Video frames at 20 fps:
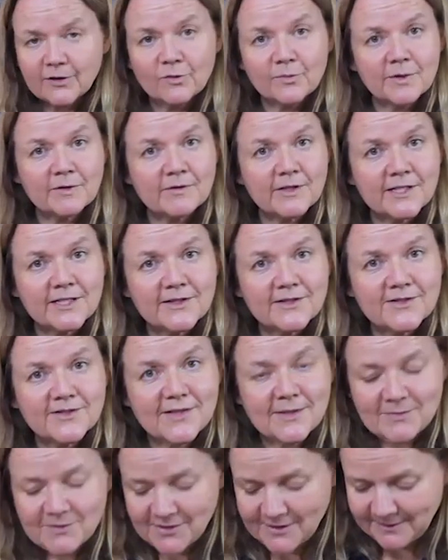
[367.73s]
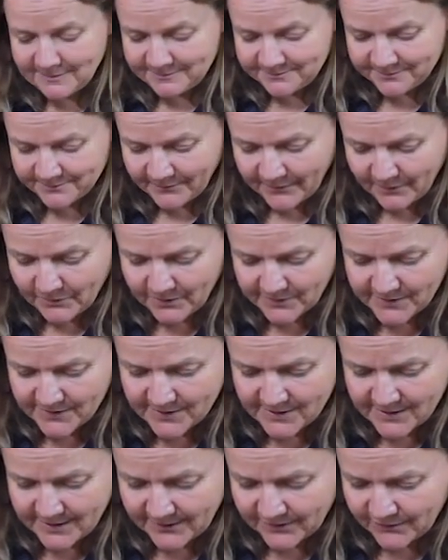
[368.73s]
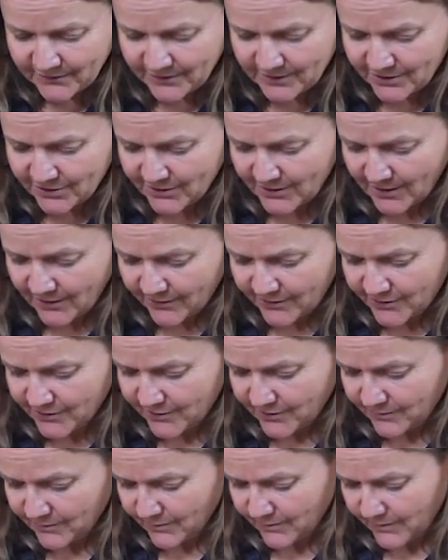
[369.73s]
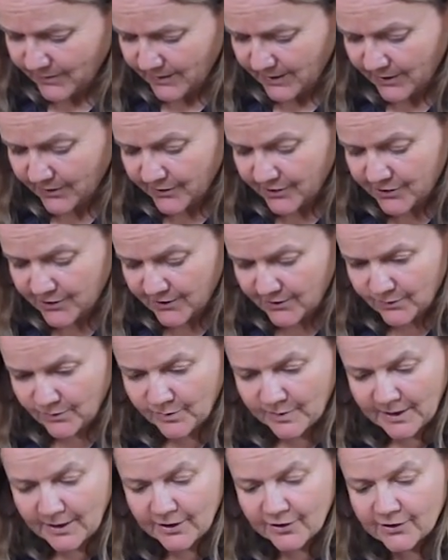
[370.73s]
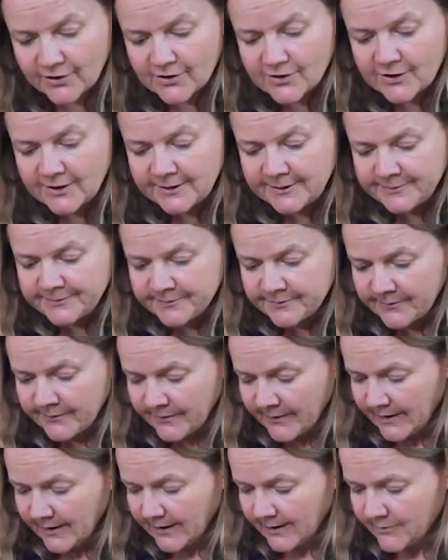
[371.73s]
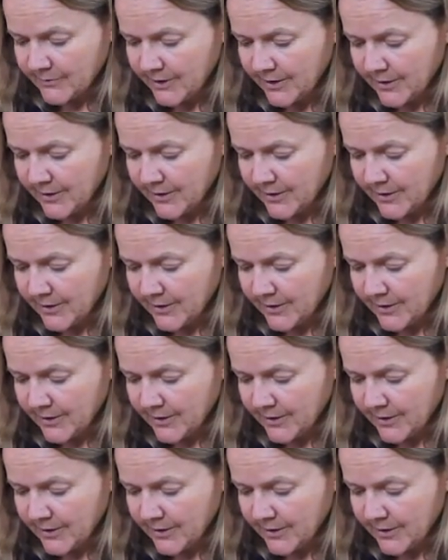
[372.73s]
will be ready at the same time. Once the duck's finished, the oranges will be cooked. And we